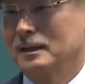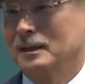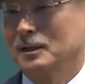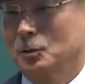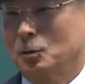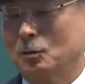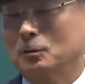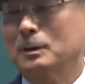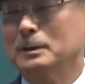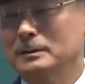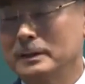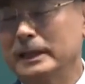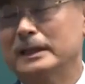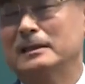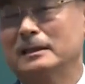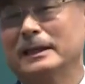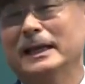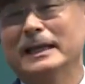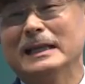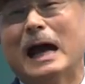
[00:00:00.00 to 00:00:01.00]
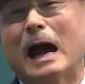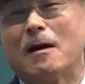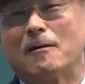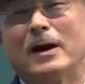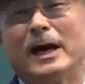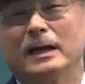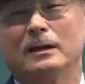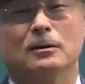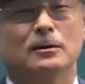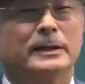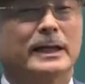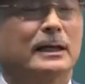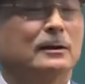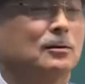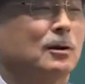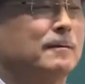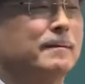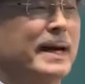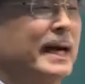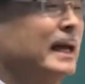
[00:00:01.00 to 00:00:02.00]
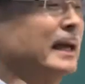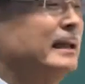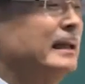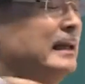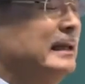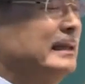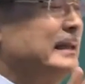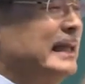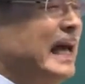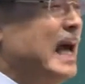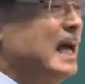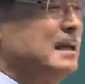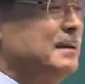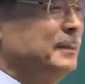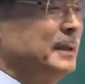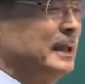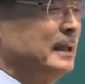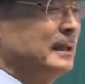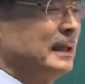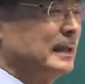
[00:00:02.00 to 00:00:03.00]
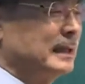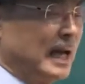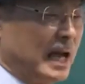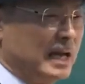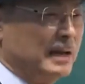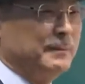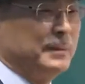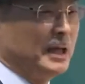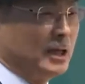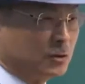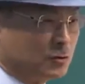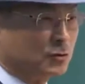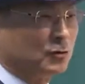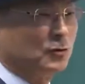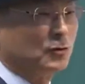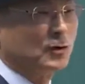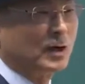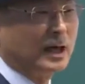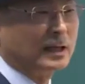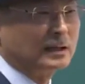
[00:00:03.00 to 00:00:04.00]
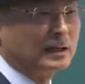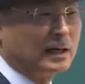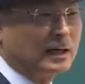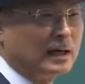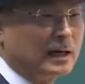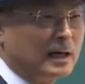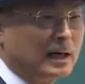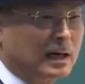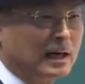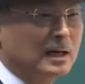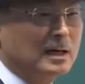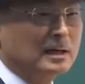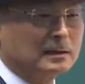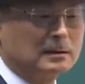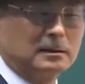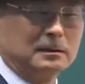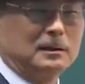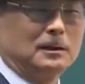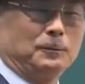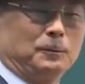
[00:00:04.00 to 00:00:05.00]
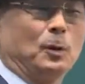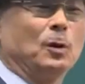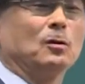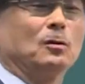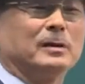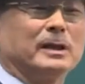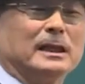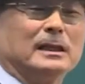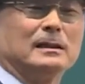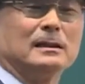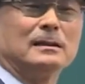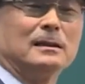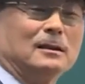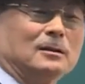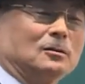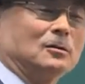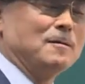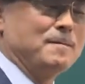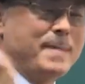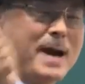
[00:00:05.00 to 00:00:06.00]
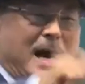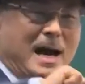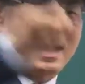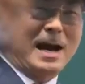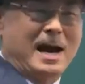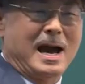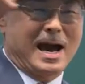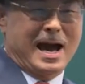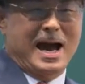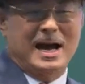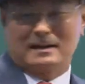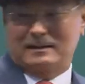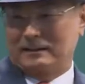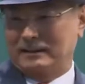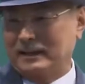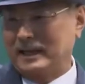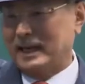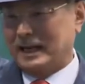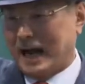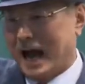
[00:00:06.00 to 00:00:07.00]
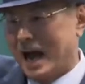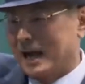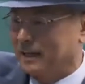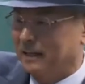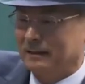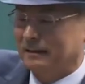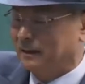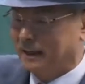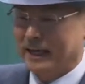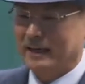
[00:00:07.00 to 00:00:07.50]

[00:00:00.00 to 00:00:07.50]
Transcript: Actually, many leaders even emphasize in their lectures that timing is important in network marketing.